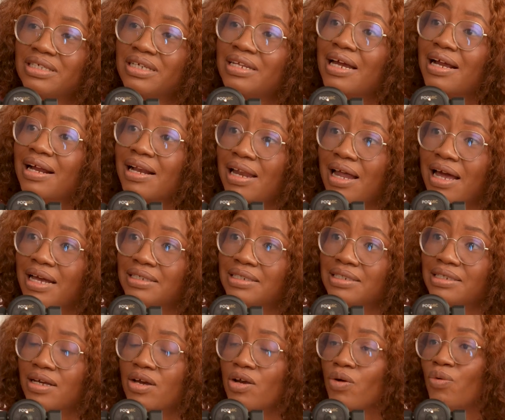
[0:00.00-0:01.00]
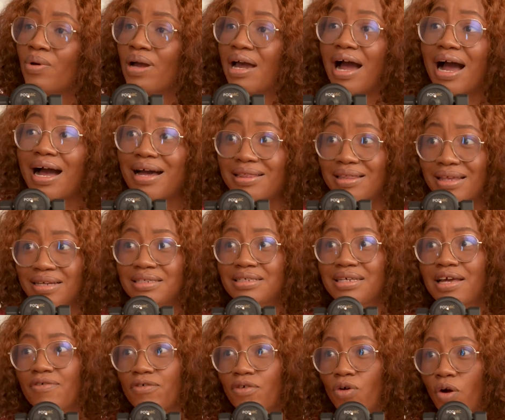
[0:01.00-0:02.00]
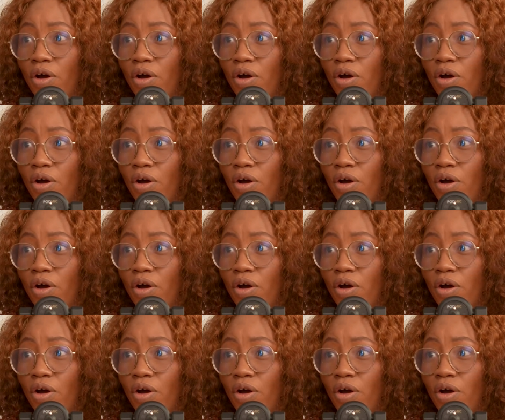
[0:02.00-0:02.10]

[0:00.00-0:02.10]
in a class where others have